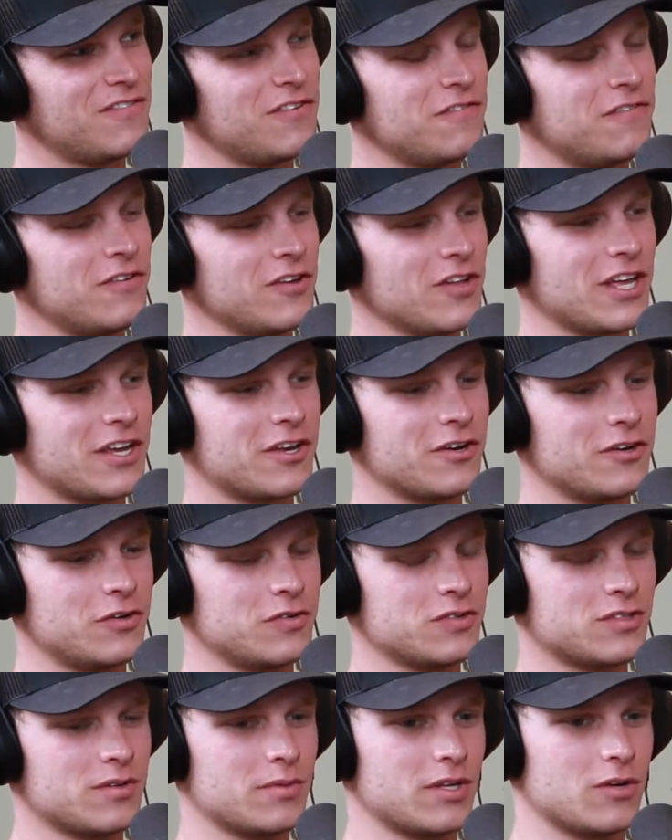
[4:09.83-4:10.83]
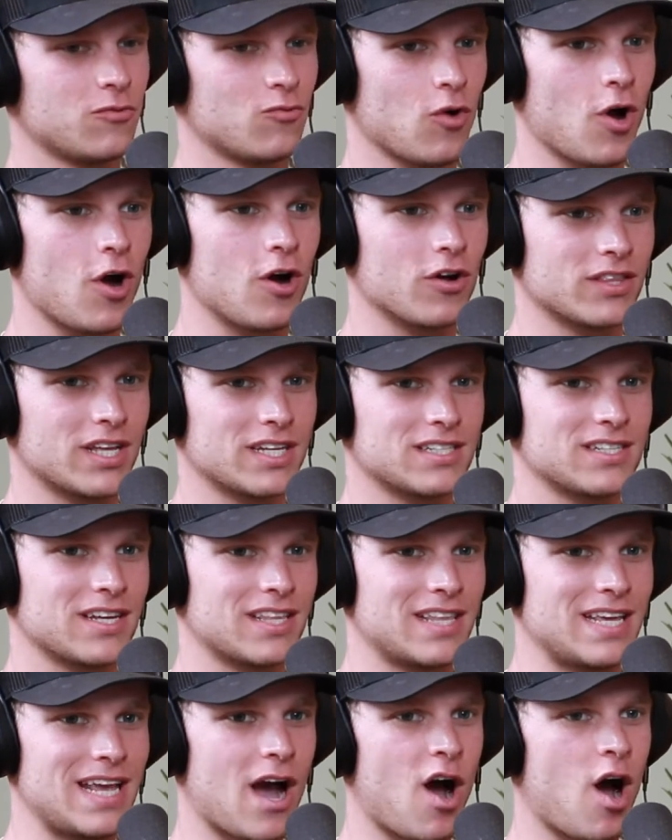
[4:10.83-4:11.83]
you feel like you're doing something wrong, that's like
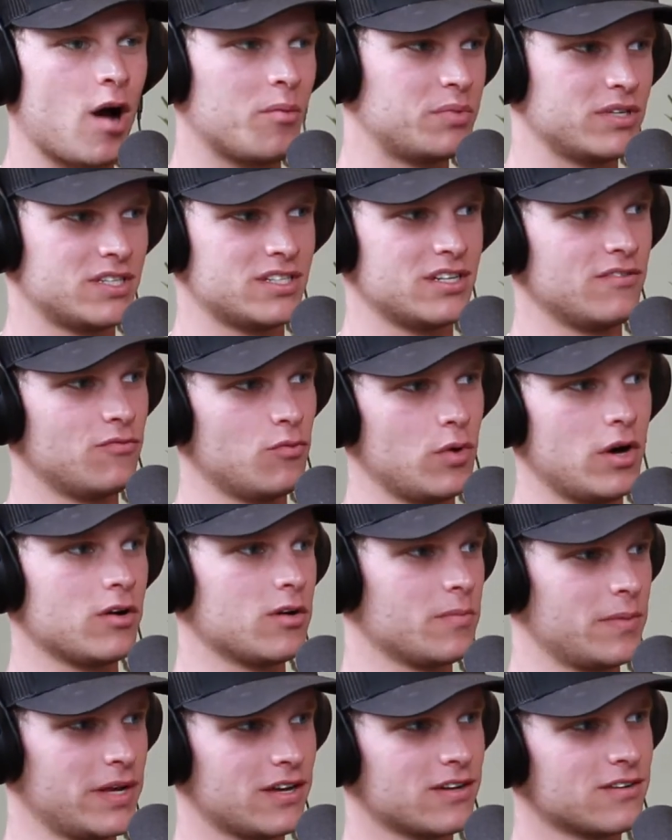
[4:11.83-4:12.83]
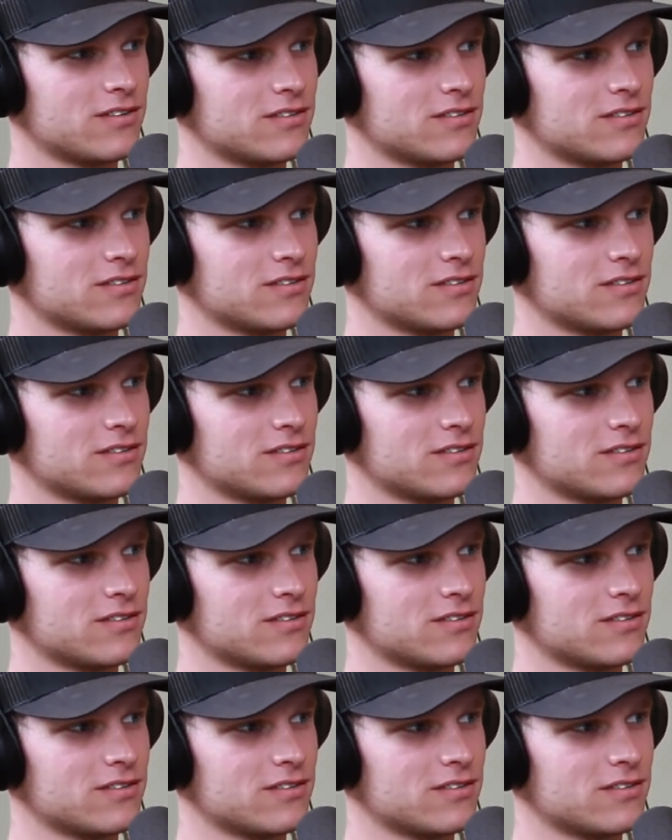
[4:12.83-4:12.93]
the opposite of welcoming.